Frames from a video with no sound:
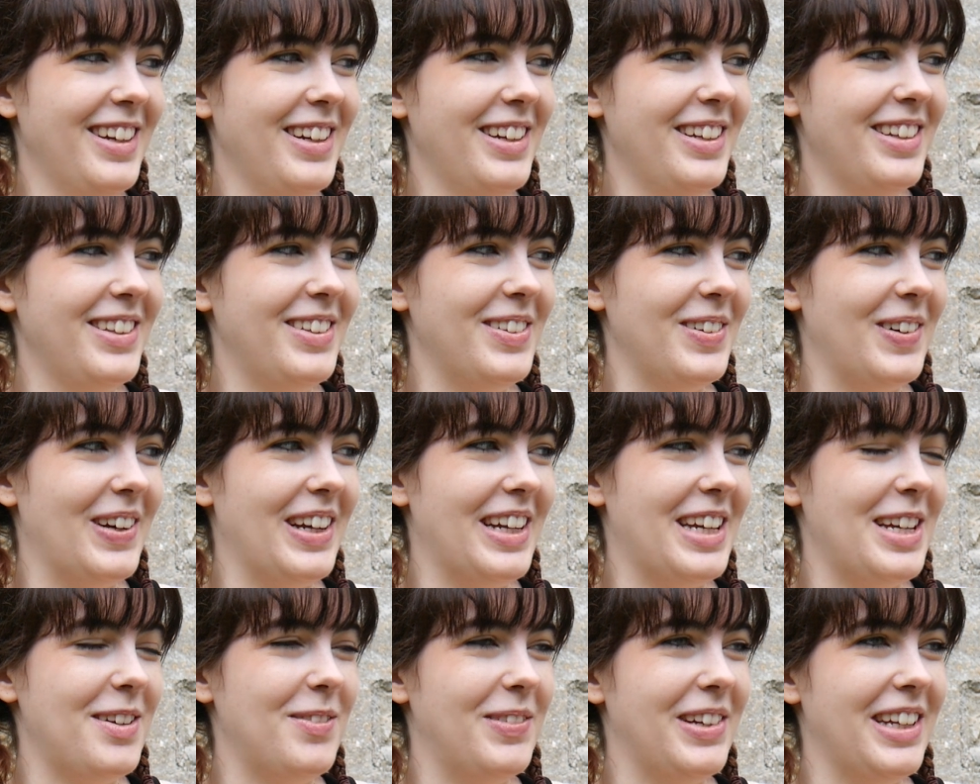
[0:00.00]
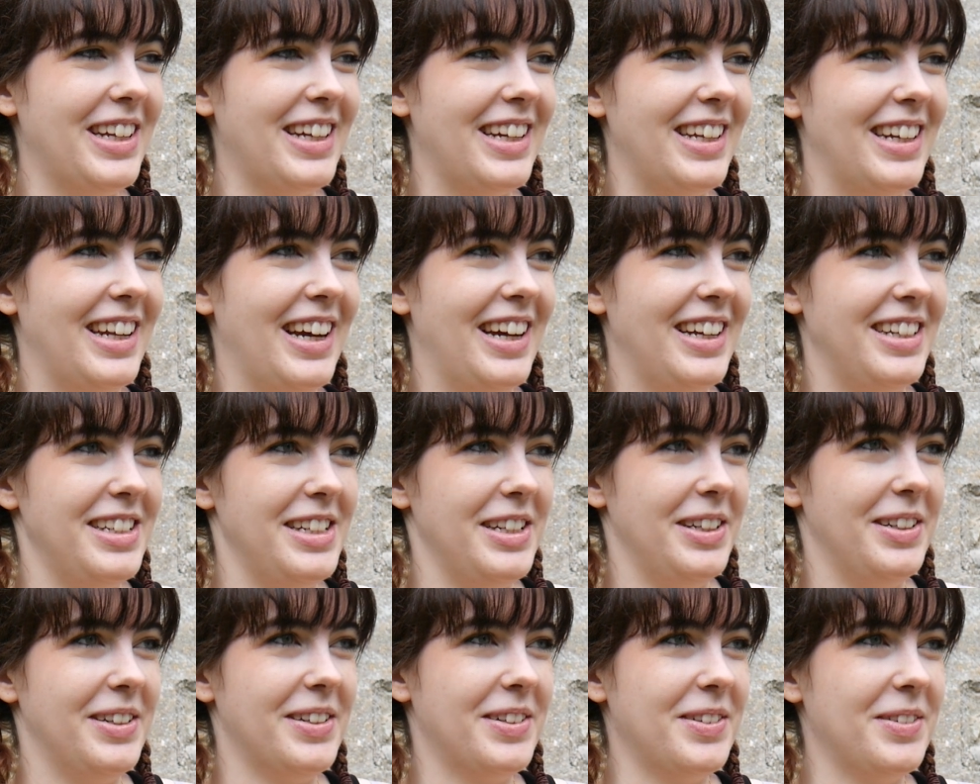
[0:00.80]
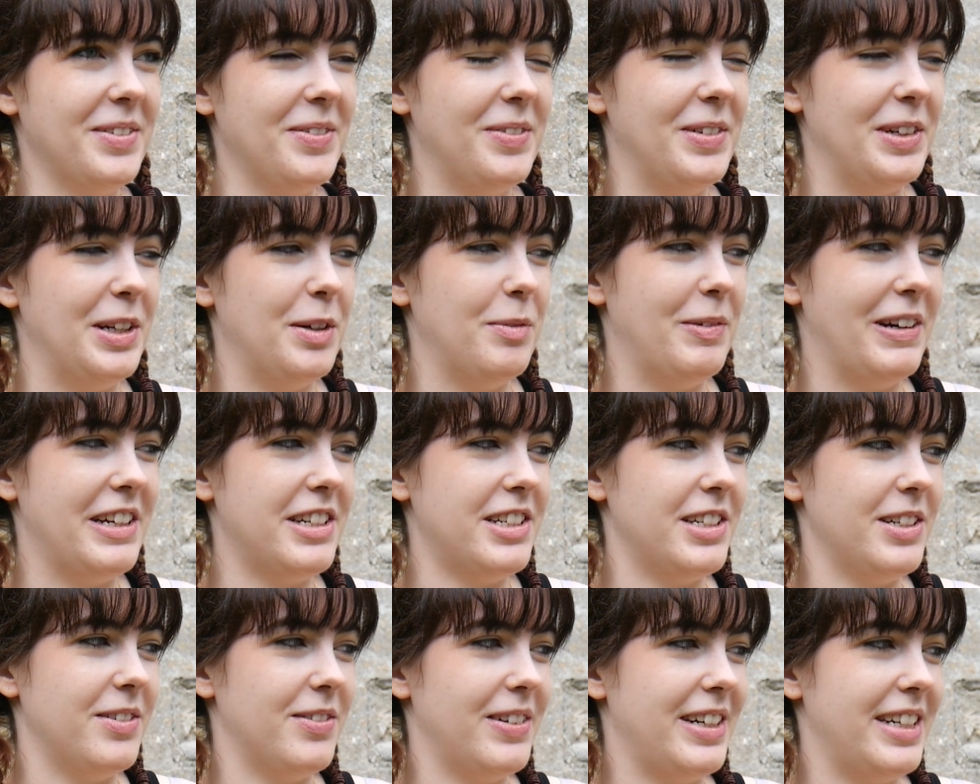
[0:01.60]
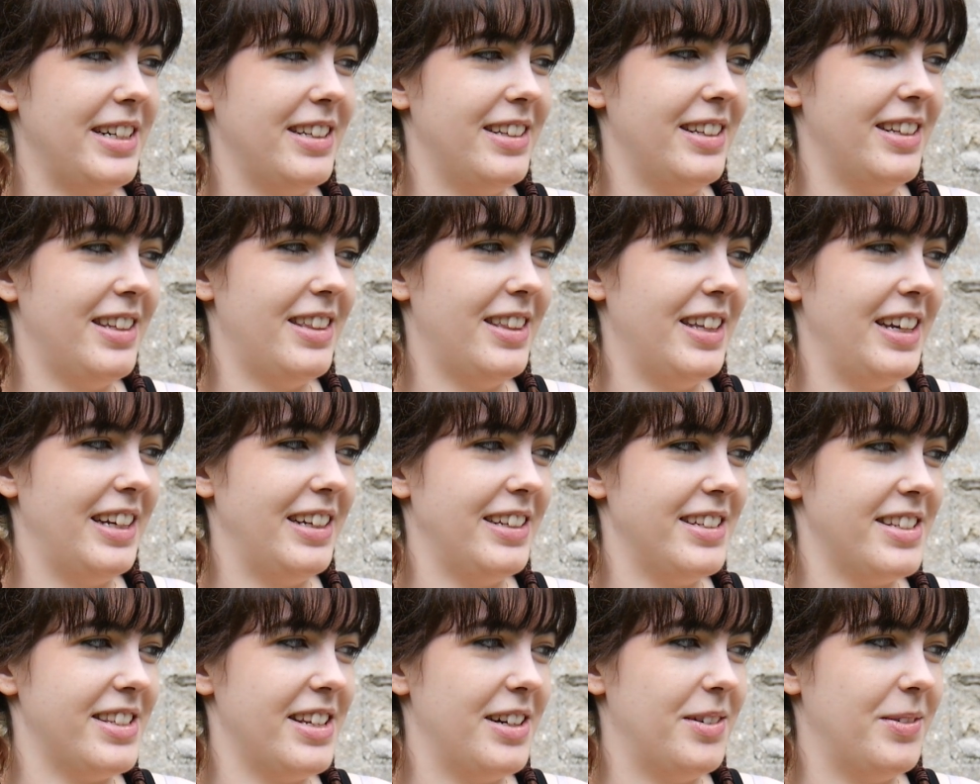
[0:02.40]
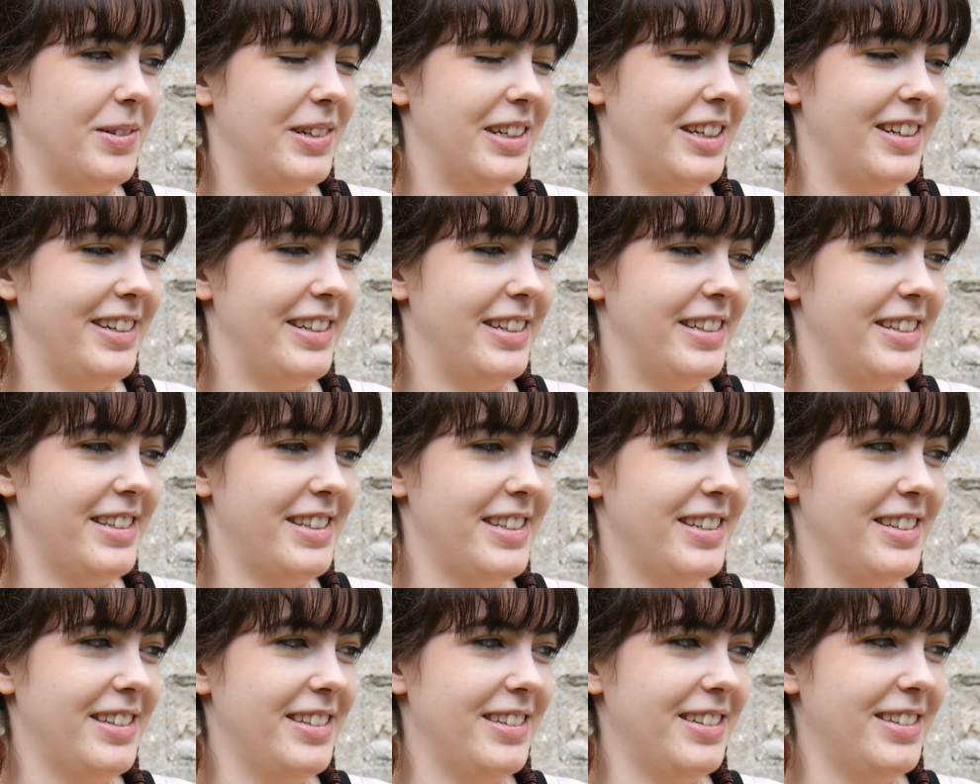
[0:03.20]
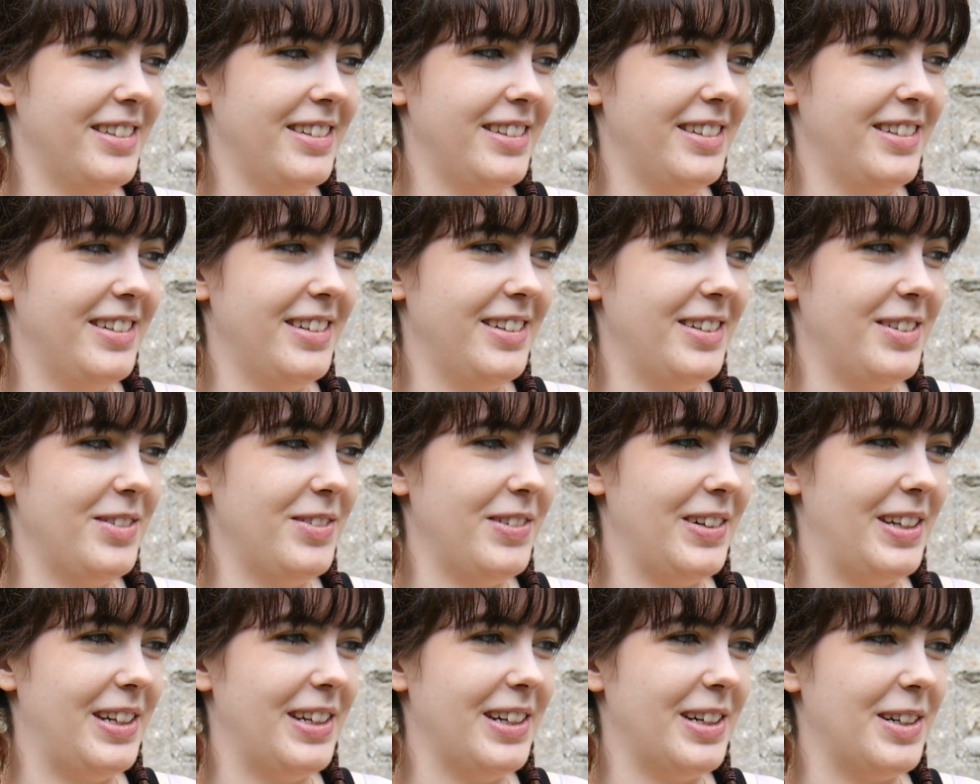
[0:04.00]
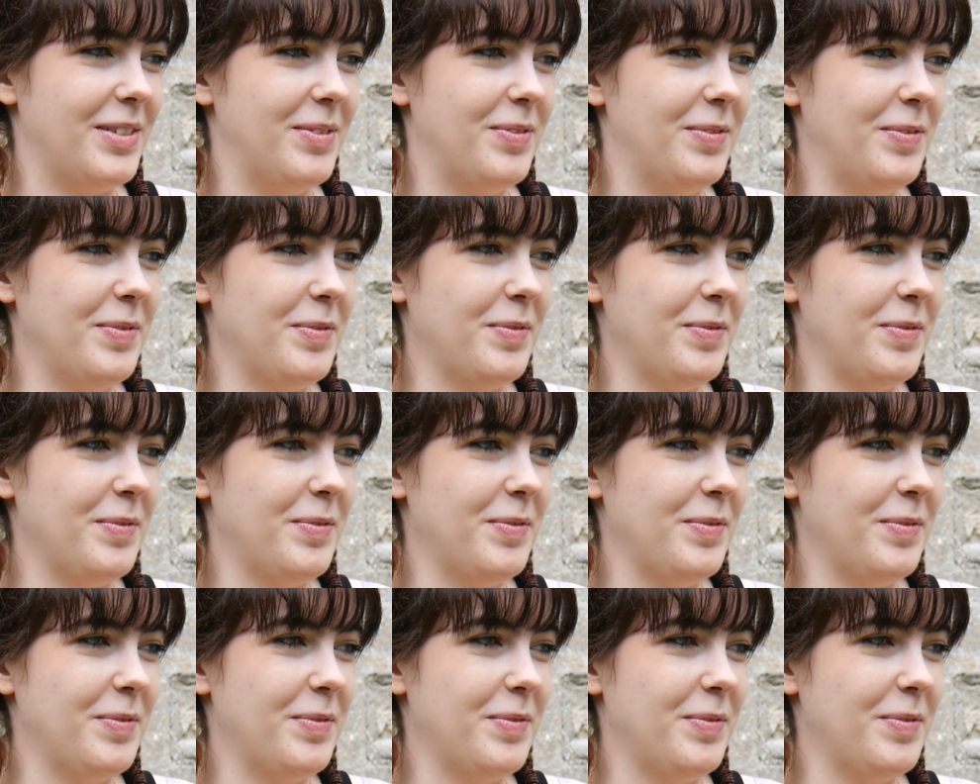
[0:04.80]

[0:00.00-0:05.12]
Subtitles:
Do I keep looking at you when I'm actually reading the thing? Is that what it is? I feel like I'm...